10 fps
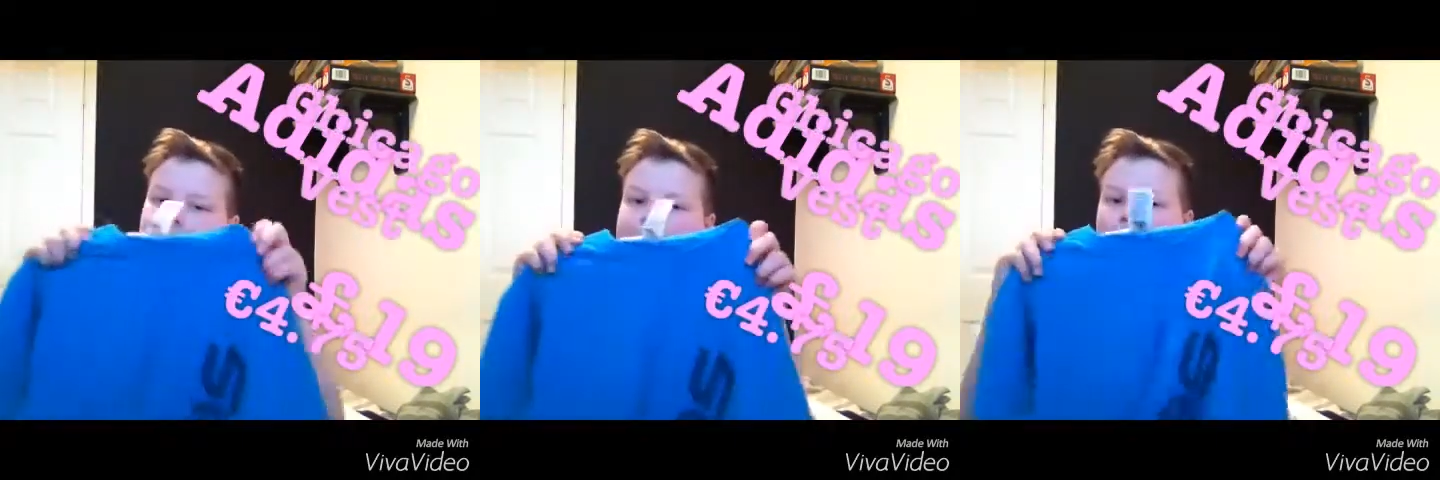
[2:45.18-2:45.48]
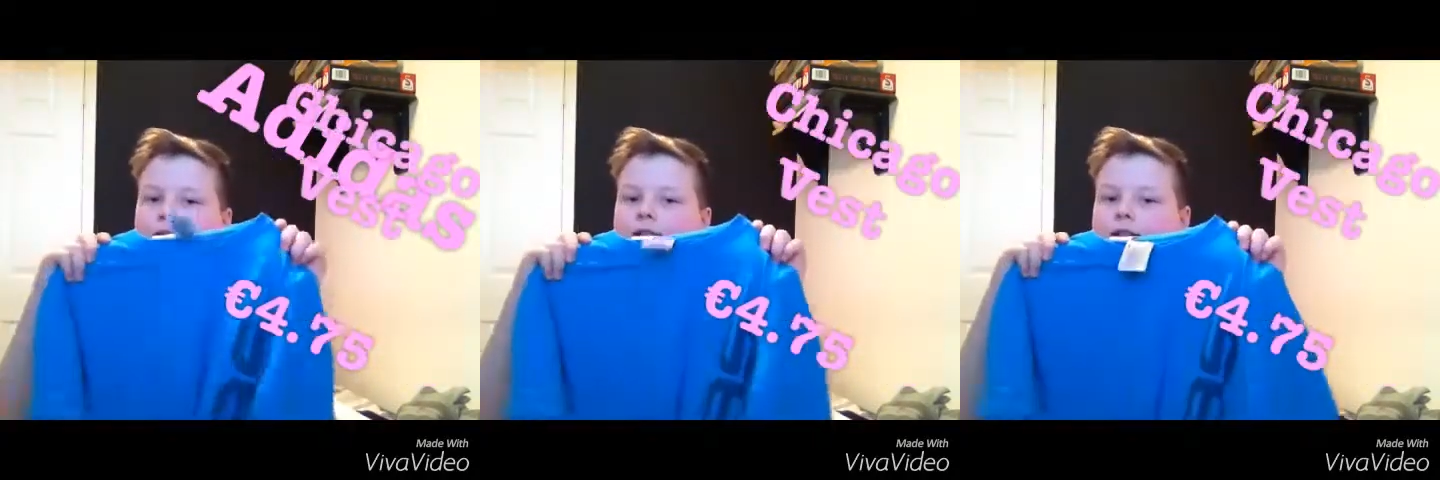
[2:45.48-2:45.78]

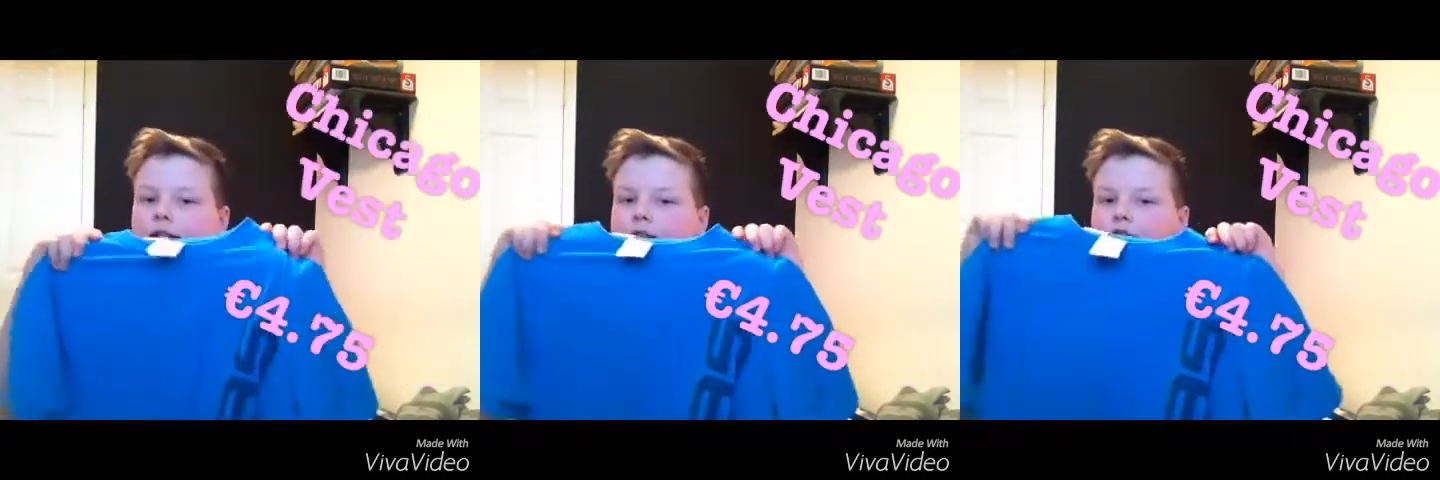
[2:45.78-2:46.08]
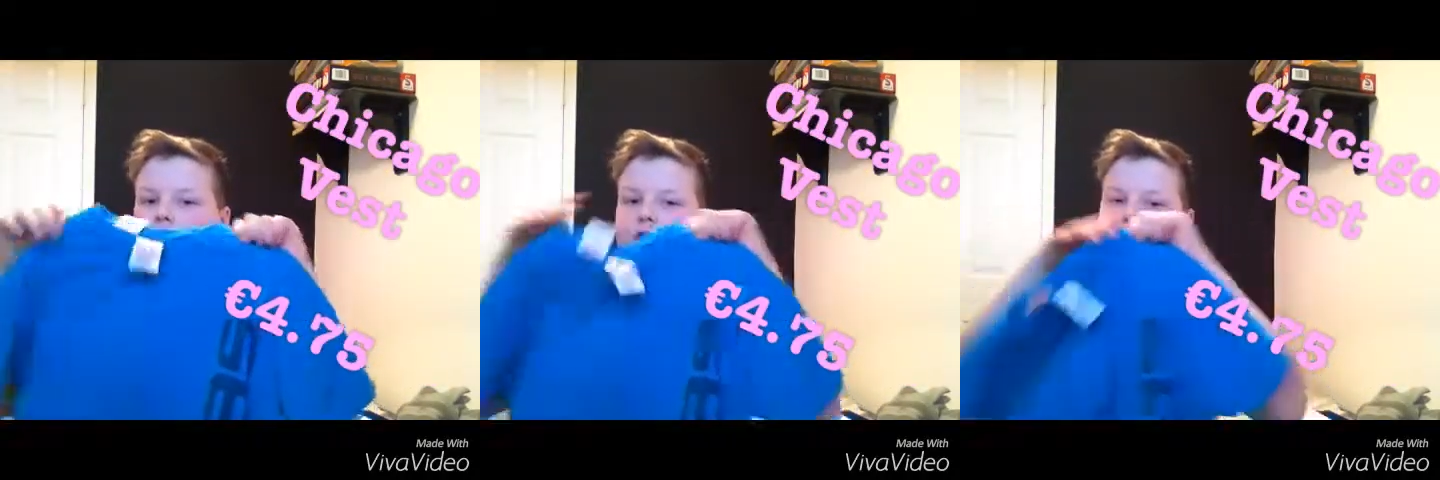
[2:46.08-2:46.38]
Adidas
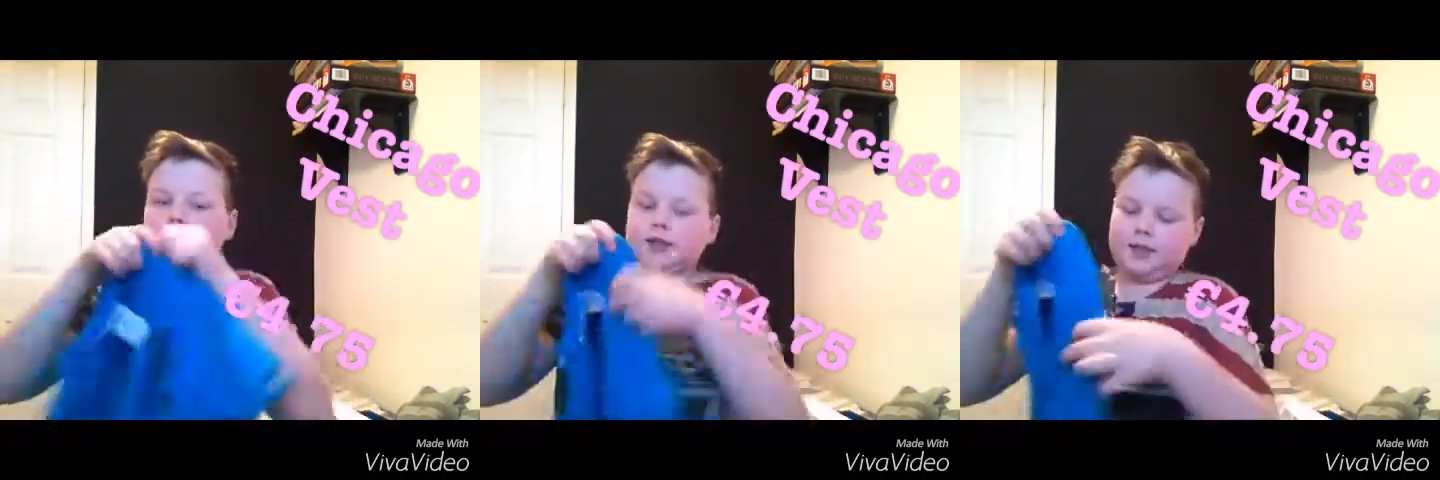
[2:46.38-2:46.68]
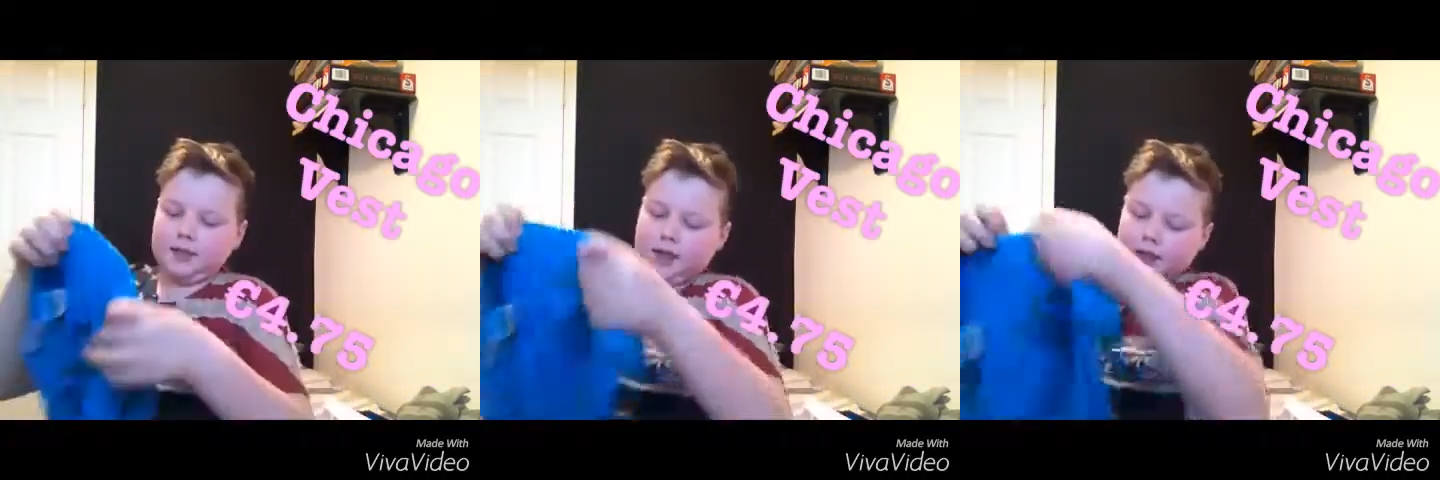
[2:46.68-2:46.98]
t-shirt. It
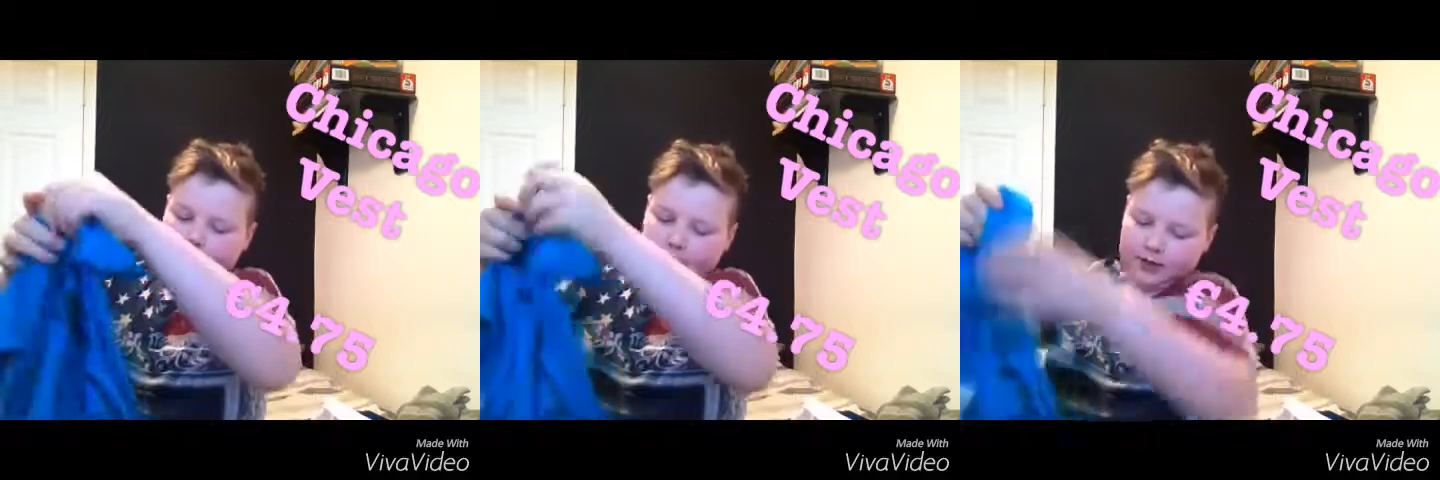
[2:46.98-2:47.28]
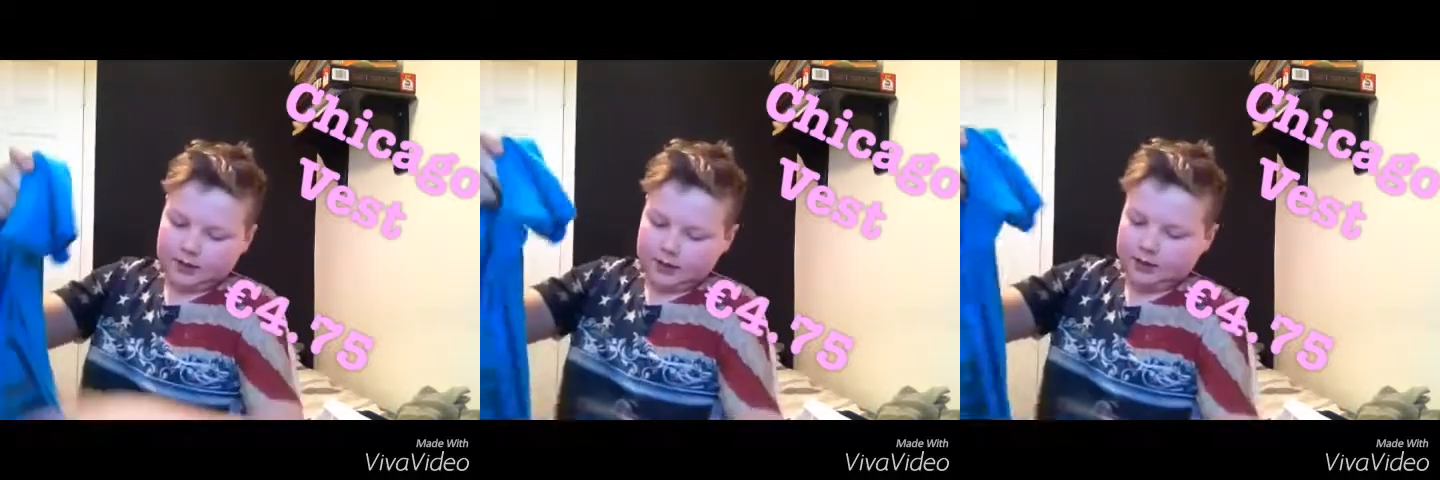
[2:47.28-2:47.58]
says